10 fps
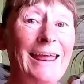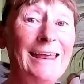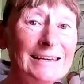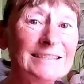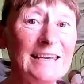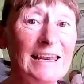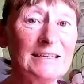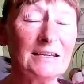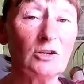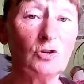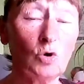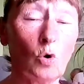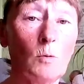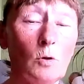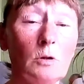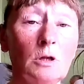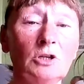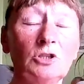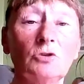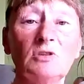is it normal
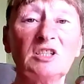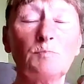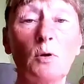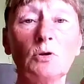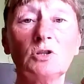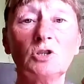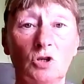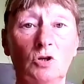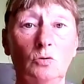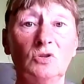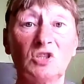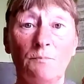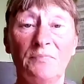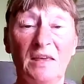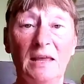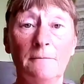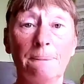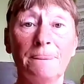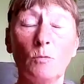to respond to something